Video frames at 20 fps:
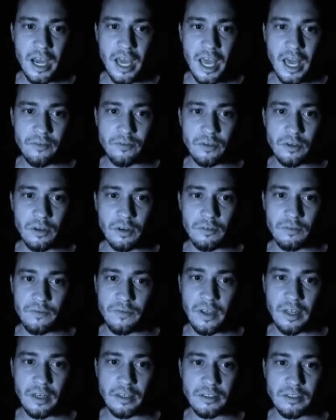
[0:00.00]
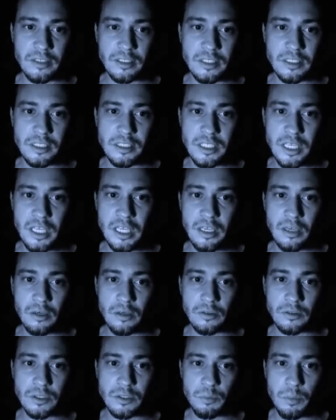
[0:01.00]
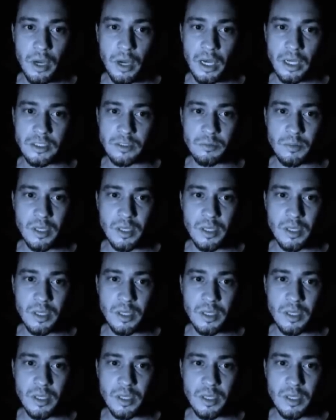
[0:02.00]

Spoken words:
have not felt since aeons pass